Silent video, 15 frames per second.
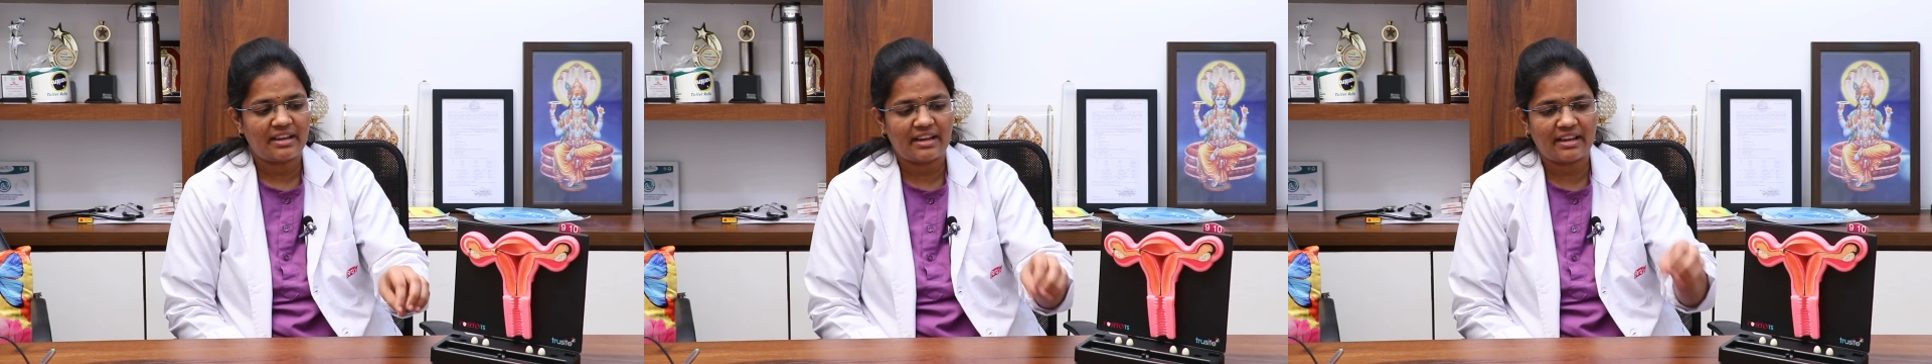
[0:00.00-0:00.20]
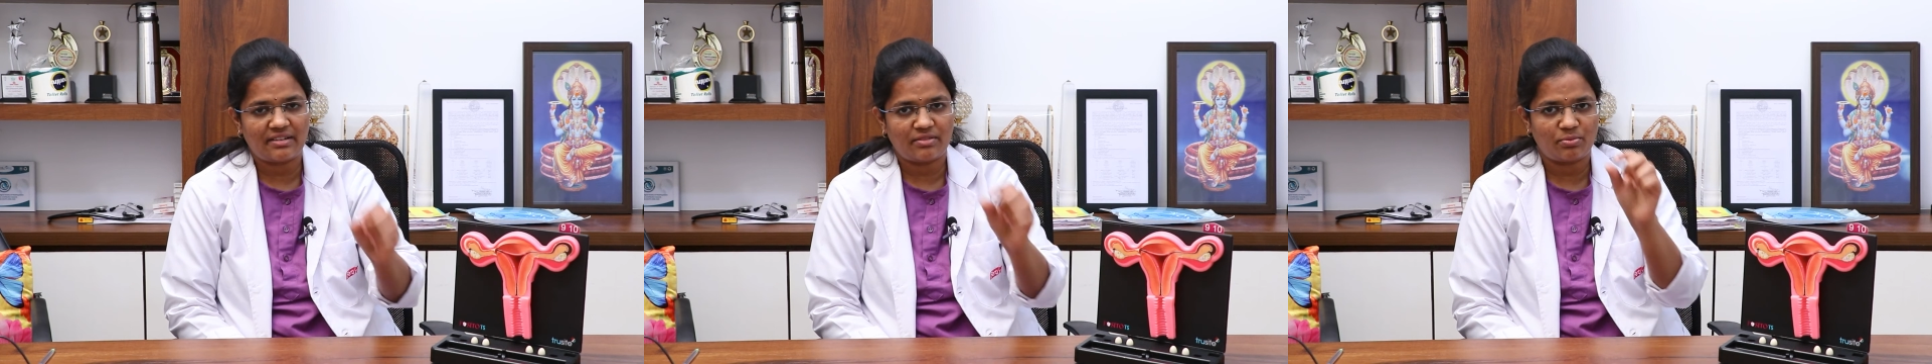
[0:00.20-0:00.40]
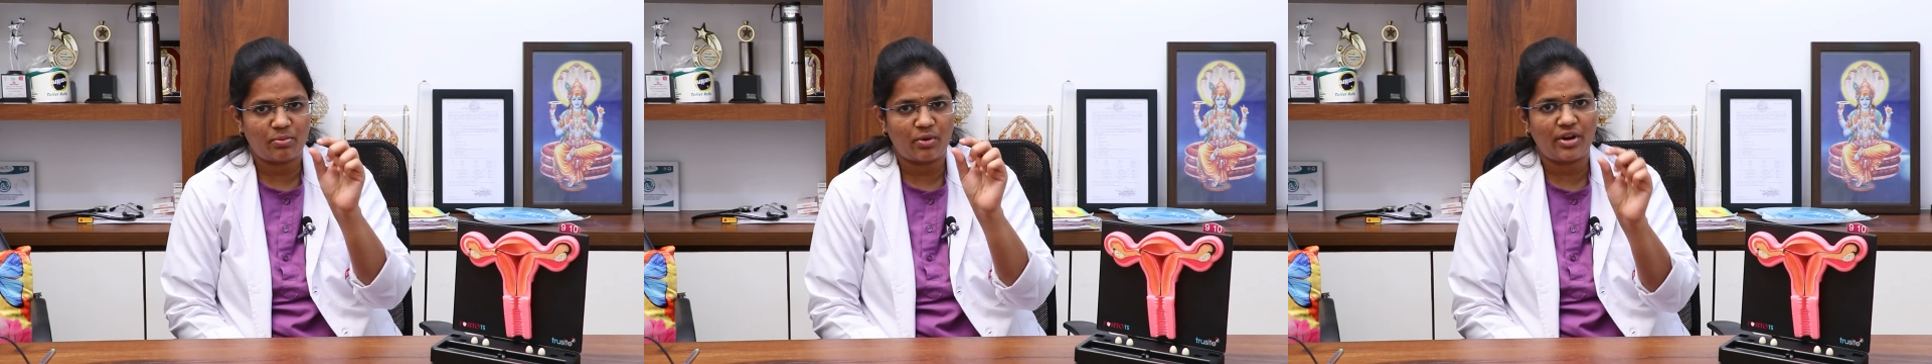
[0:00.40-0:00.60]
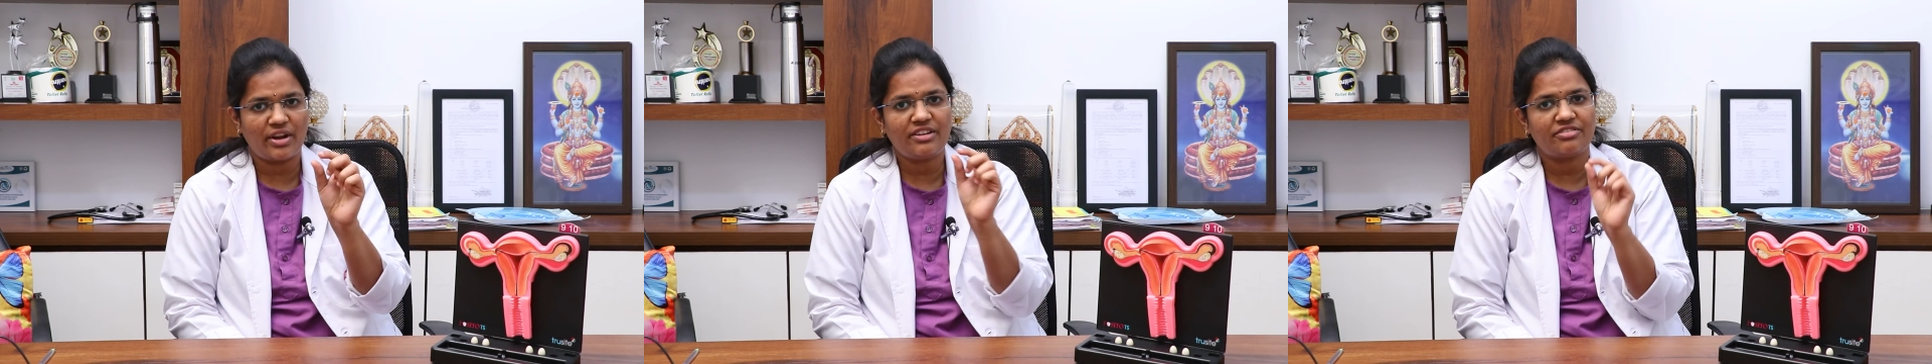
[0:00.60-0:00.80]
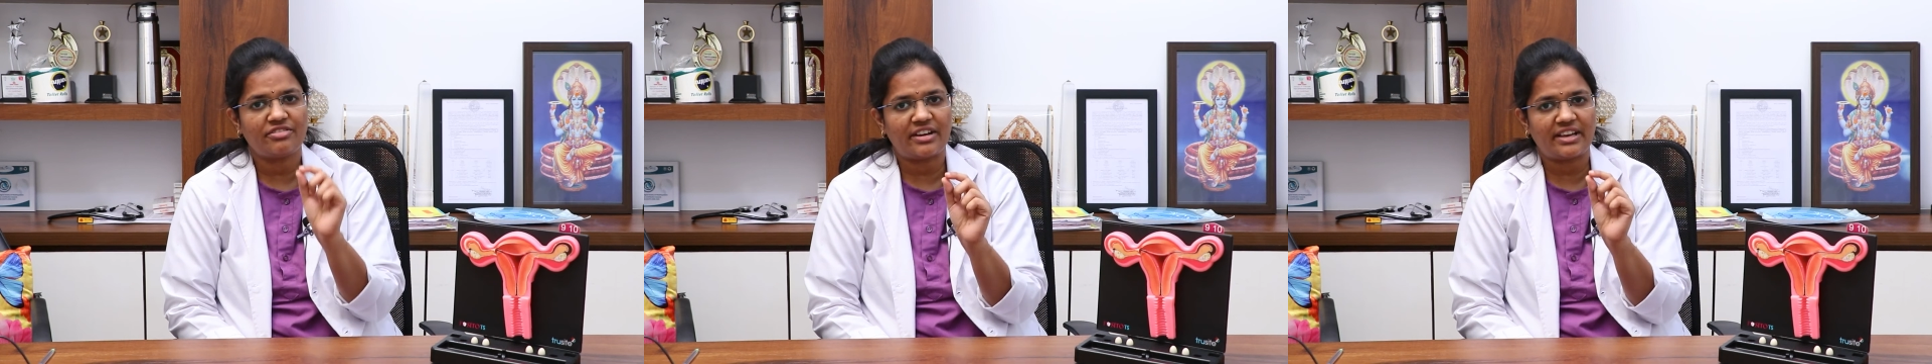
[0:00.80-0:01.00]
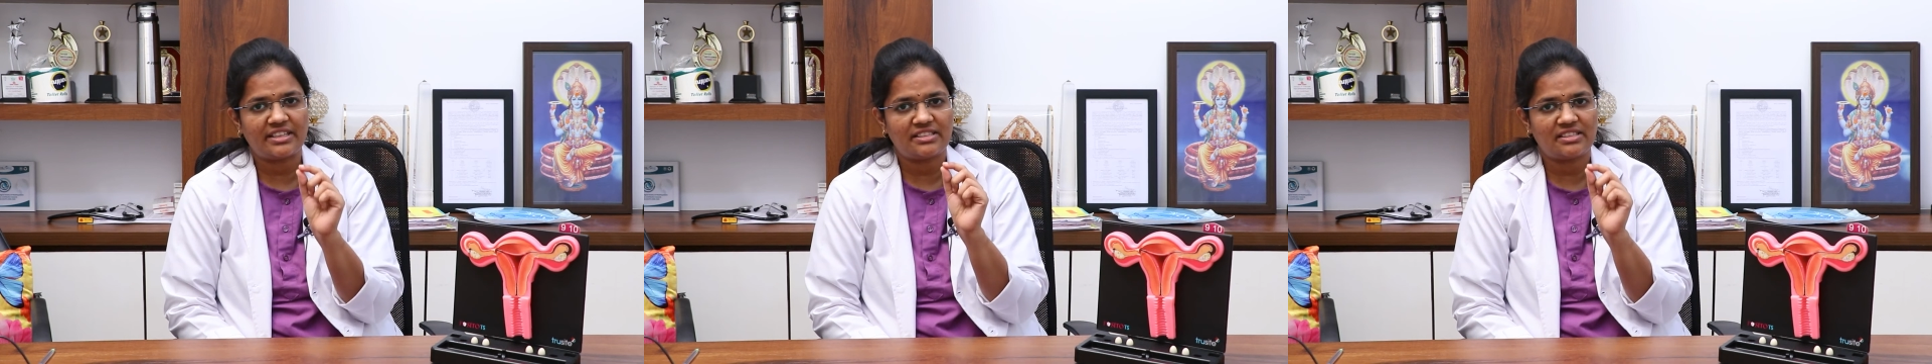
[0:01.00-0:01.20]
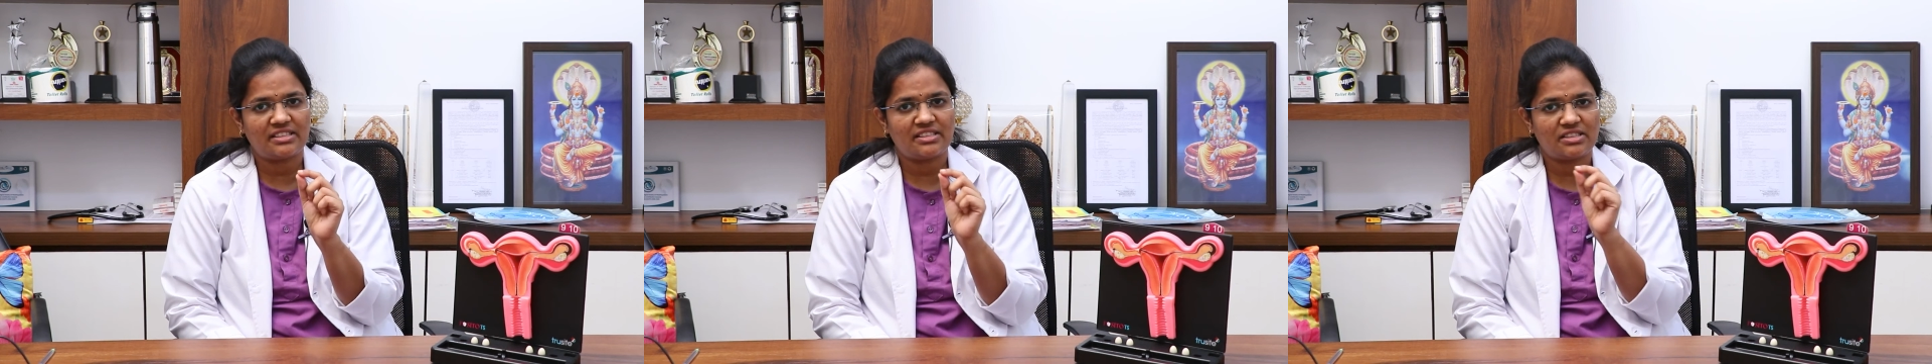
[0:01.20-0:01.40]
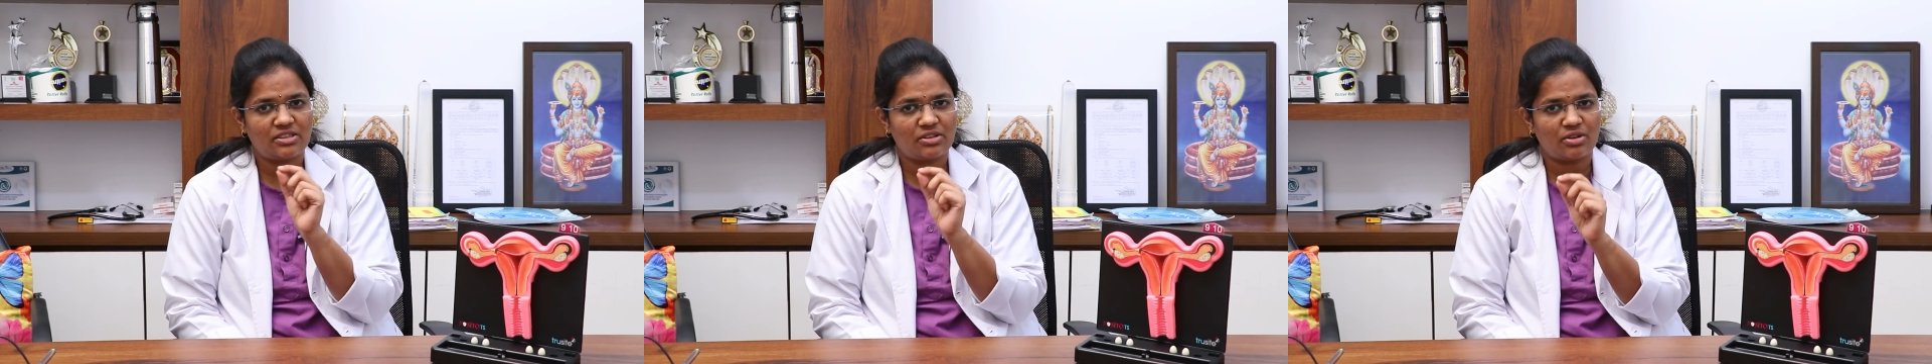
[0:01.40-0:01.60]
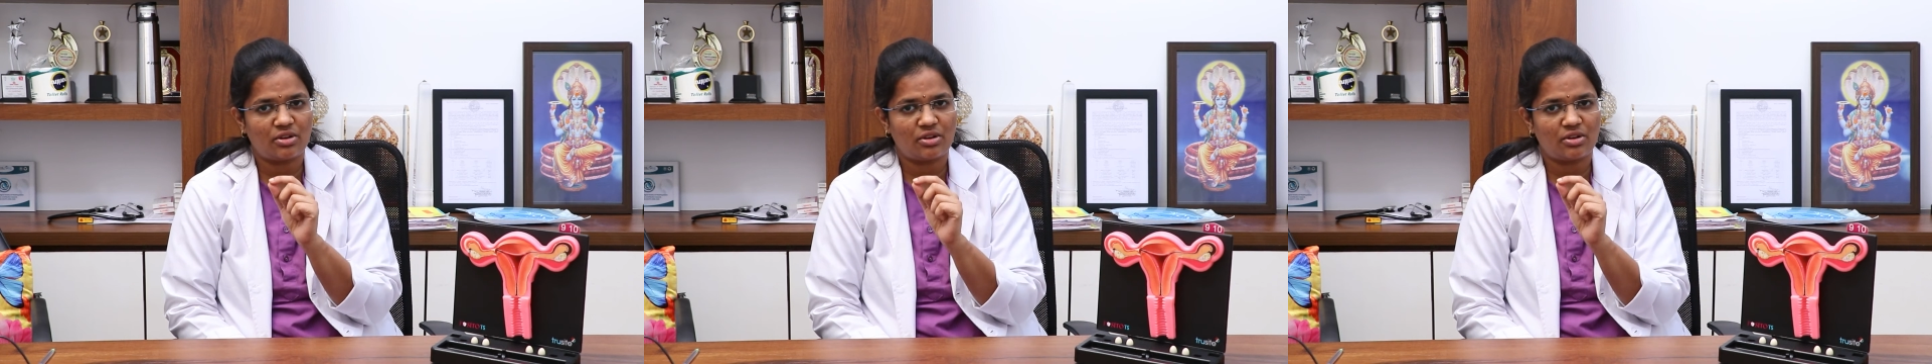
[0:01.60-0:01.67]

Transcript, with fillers: and 0.5 cc